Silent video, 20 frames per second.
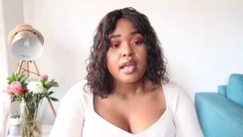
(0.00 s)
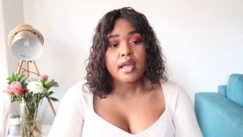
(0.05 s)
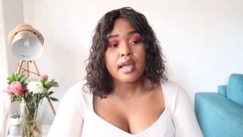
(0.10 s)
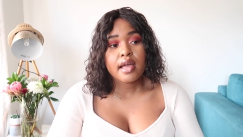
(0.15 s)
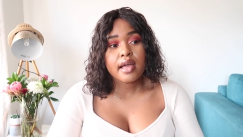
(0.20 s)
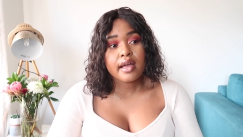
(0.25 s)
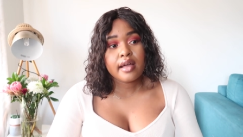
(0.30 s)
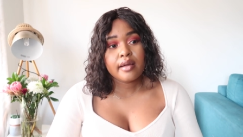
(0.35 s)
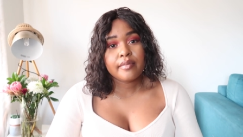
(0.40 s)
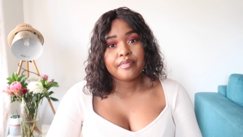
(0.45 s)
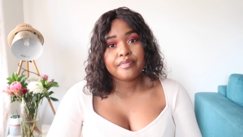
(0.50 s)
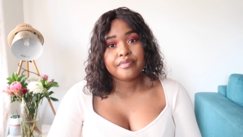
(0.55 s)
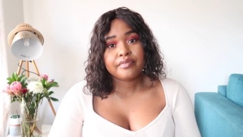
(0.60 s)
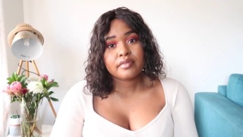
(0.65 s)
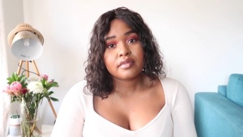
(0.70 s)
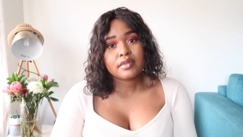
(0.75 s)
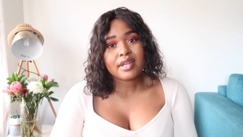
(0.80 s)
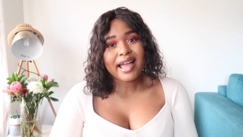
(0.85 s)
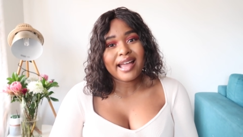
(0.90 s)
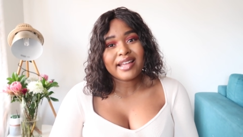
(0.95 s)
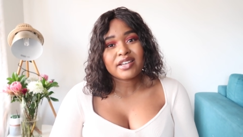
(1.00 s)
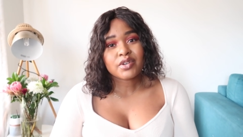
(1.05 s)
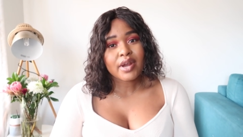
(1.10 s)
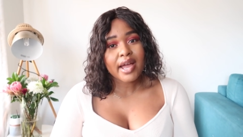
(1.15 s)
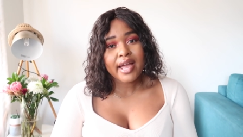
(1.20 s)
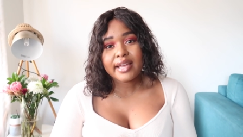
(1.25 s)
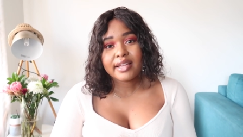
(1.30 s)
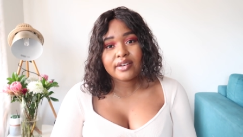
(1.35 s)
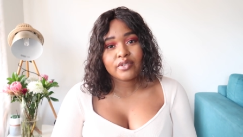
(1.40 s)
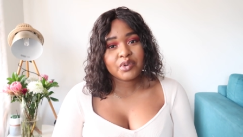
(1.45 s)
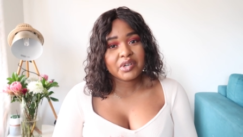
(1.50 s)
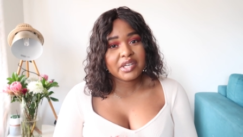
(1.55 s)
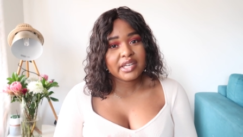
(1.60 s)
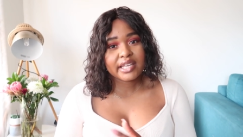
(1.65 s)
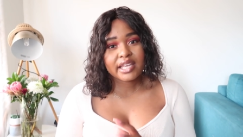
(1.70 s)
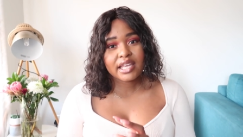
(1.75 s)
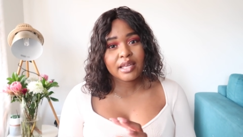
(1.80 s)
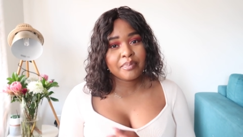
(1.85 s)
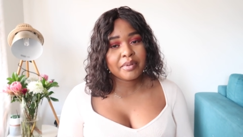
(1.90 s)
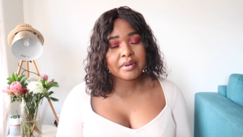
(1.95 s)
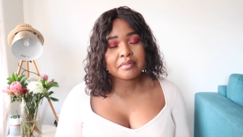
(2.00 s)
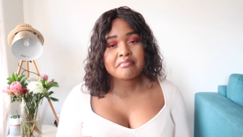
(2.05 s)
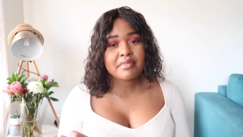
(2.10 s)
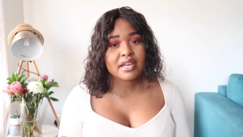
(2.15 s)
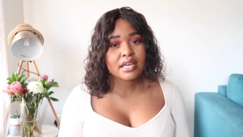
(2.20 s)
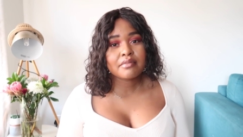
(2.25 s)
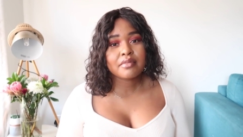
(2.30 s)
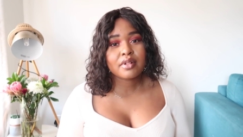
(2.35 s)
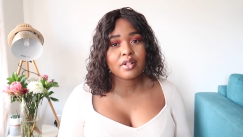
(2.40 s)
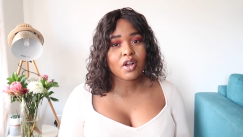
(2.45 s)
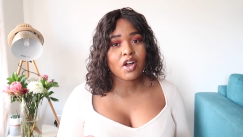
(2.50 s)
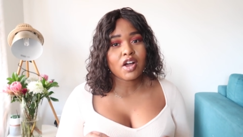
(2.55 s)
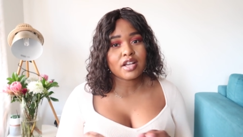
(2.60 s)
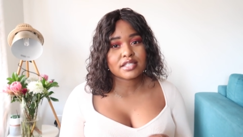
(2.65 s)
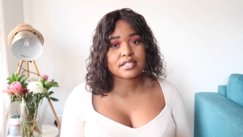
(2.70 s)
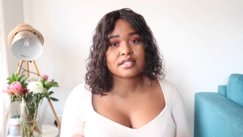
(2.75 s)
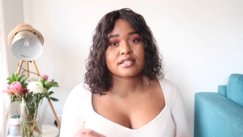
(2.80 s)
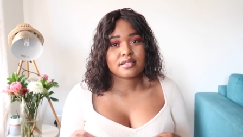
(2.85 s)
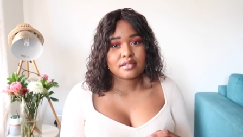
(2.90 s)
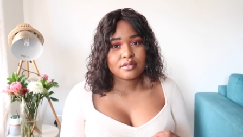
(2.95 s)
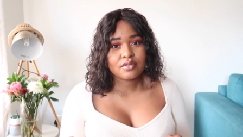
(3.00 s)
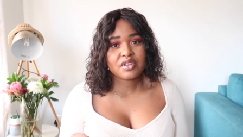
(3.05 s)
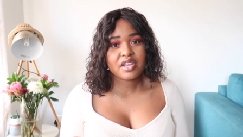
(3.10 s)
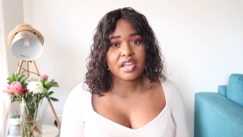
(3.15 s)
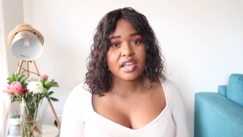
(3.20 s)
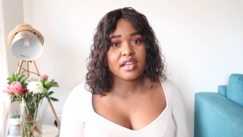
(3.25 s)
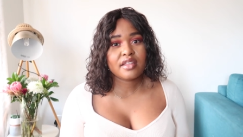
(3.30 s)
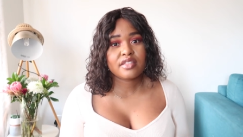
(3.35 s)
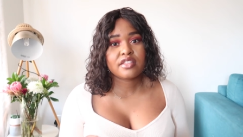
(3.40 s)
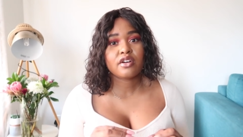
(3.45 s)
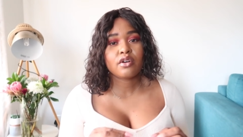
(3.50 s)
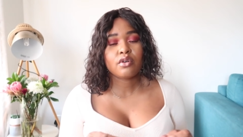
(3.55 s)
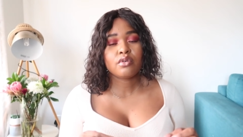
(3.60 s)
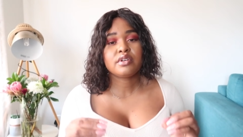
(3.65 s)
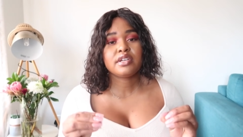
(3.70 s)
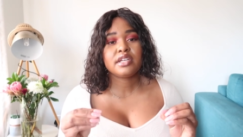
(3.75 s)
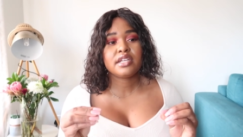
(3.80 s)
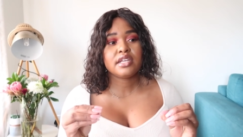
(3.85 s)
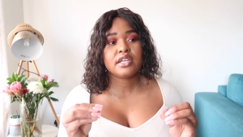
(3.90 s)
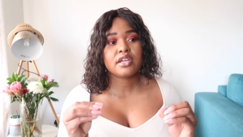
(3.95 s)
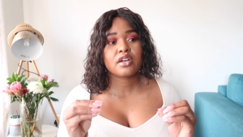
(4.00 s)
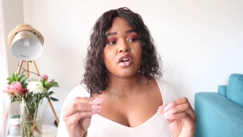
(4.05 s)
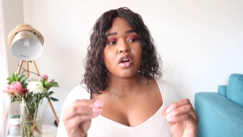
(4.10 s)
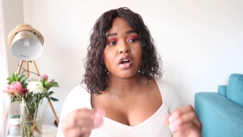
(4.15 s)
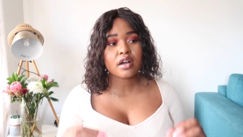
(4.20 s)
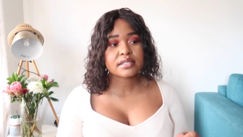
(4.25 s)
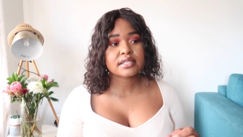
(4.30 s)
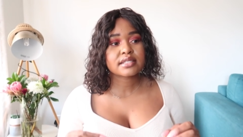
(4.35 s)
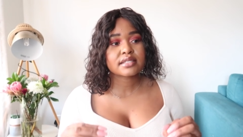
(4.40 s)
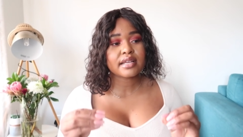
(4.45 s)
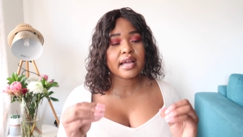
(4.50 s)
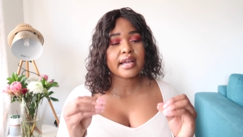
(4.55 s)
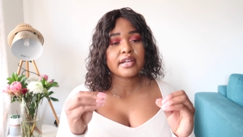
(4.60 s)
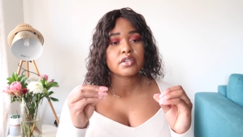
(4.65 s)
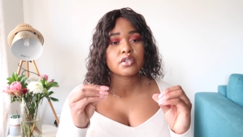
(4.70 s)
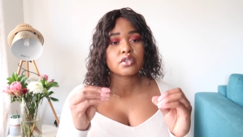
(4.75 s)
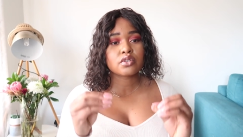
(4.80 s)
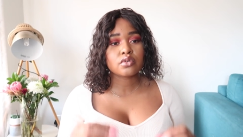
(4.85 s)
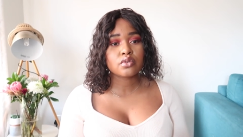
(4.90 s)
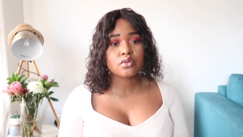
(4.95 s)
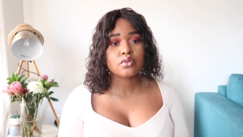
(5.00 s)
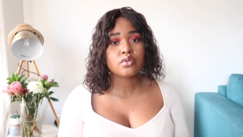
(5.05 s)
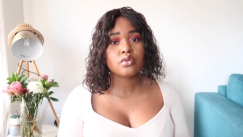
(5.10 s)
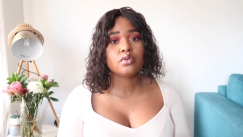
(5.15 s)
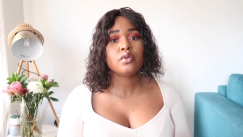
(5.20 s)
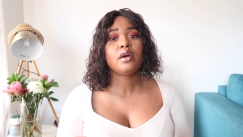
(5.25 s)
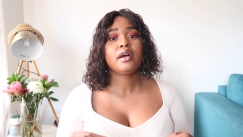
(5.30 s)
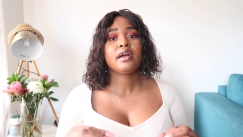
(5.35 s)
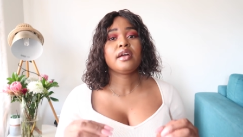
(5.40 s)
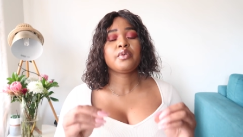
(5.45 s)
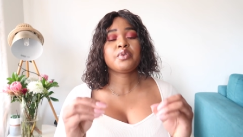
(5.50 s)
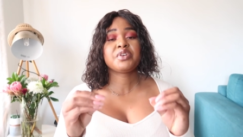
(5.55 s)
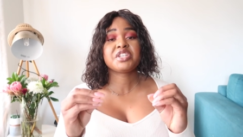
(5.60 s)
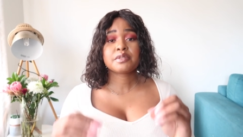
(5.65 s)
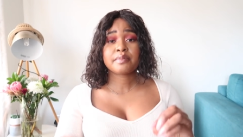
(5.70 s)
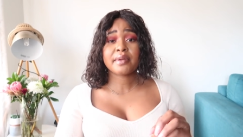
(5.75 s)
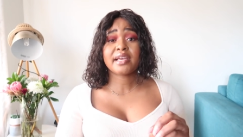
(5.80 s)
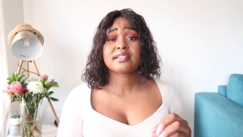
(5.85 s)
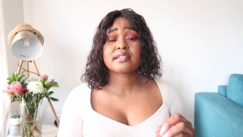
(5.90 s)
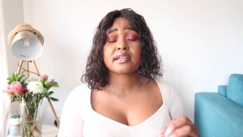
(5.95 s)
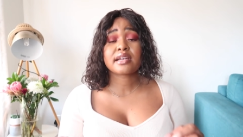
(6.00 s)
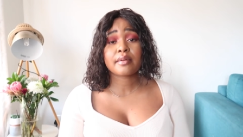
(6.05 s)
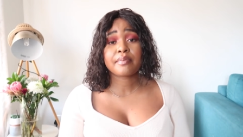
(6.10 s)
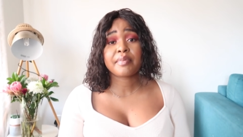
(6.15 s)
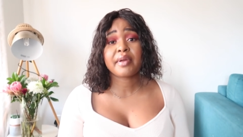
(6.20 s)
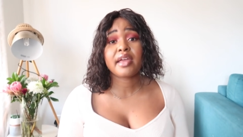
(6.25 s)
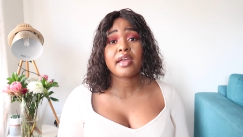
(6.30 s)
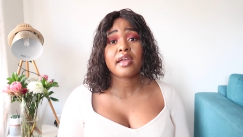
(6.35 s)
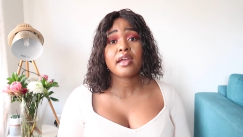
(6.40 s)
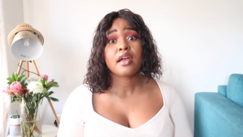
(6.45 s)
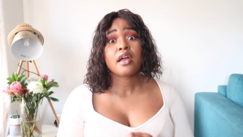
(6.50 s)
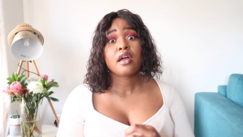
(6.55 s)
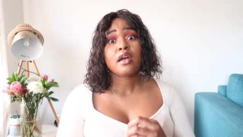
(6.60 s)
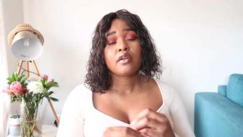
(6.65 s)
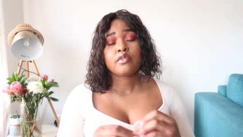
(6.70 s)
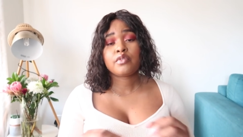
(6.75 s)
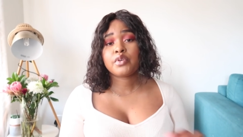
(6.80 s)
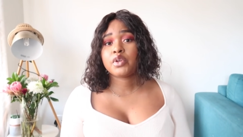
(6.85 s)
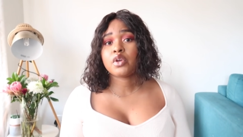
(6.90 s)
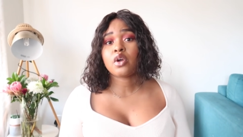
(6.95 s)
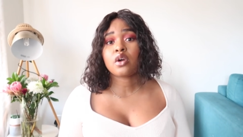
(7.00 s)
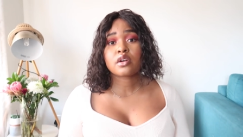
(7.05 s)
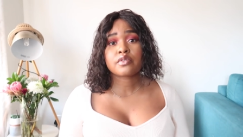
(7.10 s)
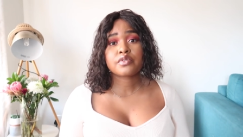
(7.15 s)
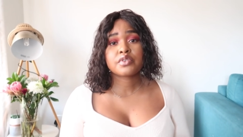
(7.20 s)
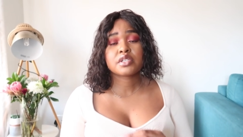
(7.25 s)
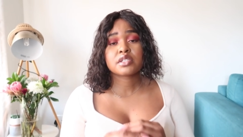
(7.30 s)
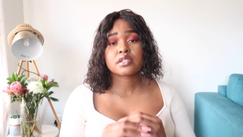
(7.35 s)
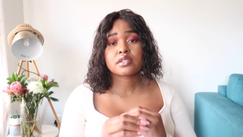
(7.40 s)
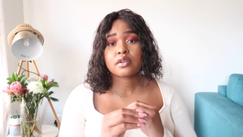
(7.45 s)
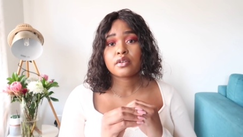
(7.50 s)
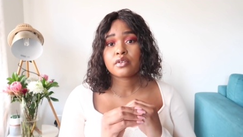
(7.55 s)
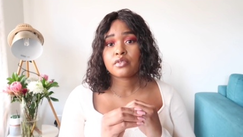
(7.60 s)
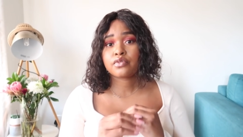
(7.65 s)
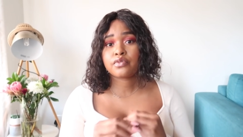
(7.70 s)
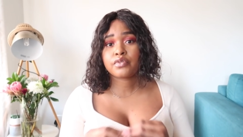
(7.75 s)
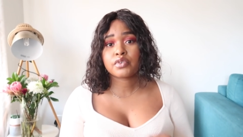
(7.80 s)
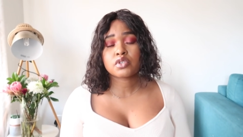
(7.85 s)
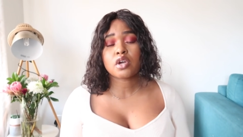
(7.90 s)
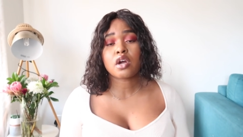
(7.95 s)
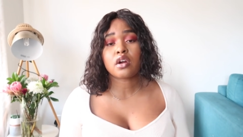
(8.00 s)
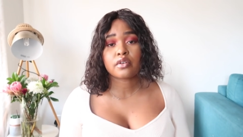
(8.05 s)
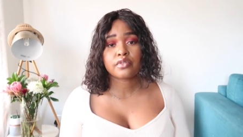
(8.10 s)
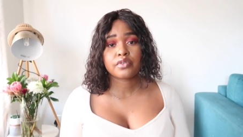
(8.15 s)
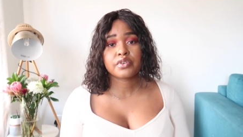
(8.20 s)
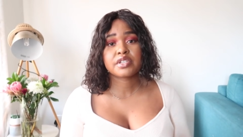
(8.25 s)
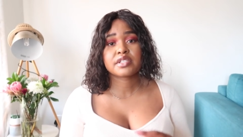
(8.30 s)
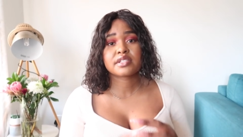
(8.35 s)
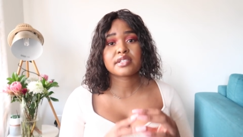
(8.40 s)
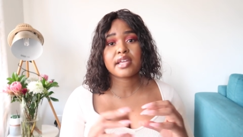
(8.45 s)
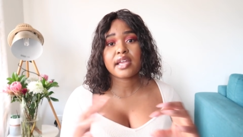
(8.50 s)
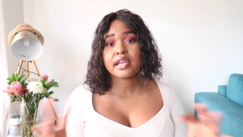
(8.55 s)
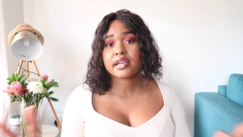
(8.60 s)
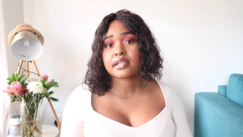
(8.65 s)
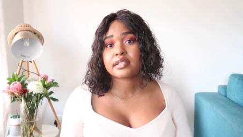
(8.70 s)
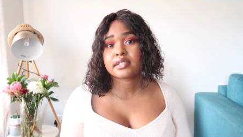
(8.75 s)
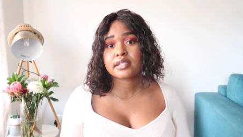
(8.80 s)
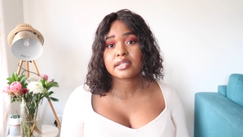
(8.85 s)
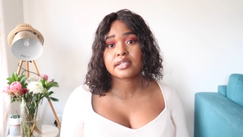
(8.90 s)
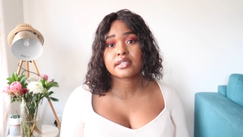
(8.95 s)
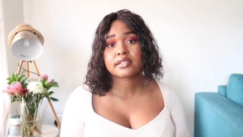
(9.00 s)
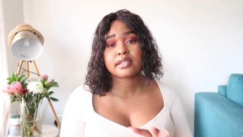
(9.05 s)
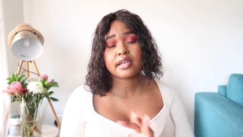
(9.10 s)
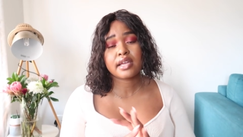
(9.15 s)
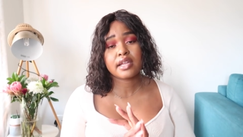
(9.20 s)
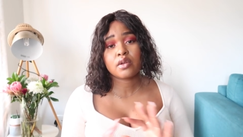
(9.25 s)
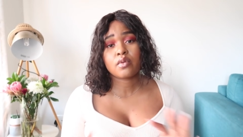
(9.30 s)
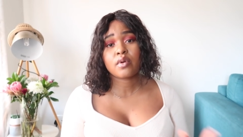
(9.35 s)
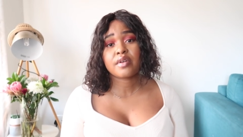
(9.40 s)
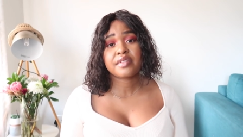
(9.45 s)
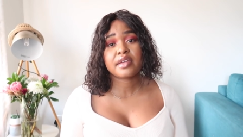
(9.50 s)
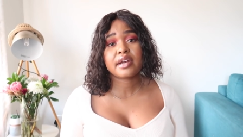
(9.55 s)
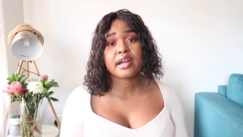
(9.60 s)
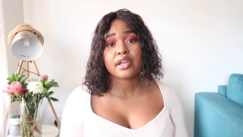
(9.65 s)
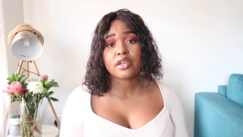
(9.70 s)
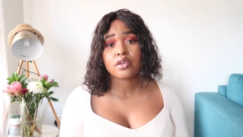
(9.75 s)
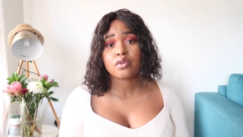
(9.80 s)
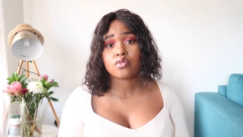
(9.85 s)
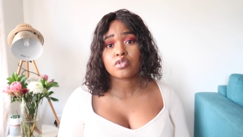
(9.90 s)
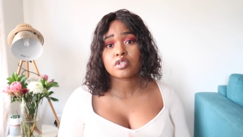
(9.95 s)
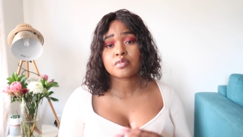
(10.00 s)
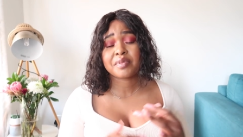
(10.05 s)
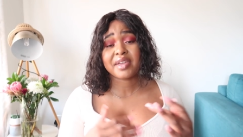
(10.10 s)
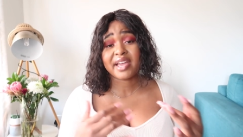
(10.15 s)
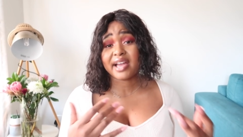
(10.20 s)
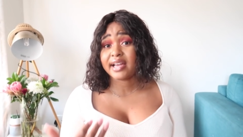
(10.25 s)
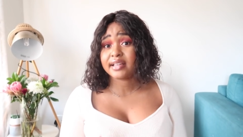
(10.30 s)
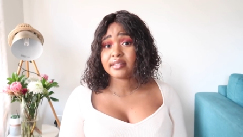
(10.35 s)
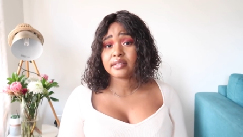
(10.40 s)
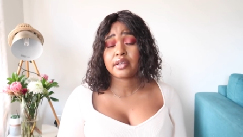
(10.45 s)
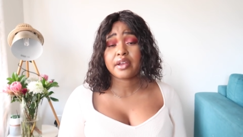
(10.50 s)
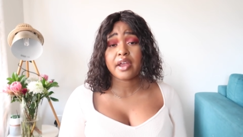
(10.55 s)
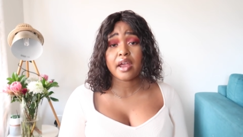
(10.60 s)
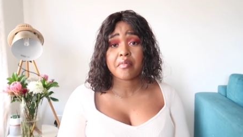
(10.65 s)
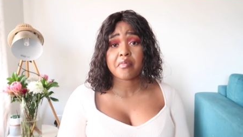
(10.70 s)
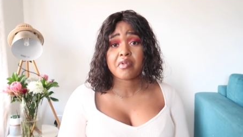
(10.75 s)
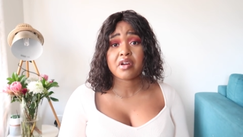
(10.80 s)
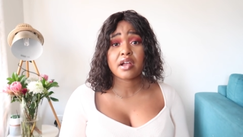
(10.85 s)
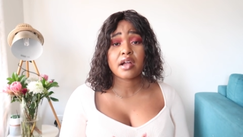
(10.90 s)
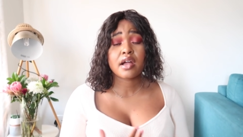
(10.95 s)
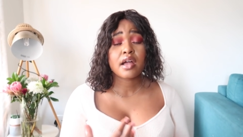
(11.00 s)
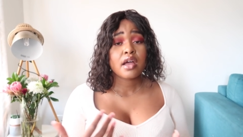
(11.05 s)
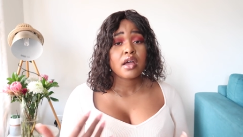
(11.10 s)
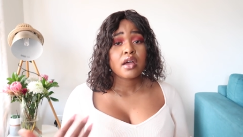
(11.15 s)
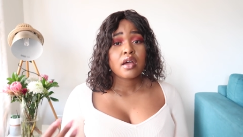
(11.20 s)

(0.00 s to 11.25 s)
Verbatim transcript: um I try and really keep it minimal costs, okay? The only costs I do respect and I pay, videographers, photographers, editors, anyone that I use behind the camera,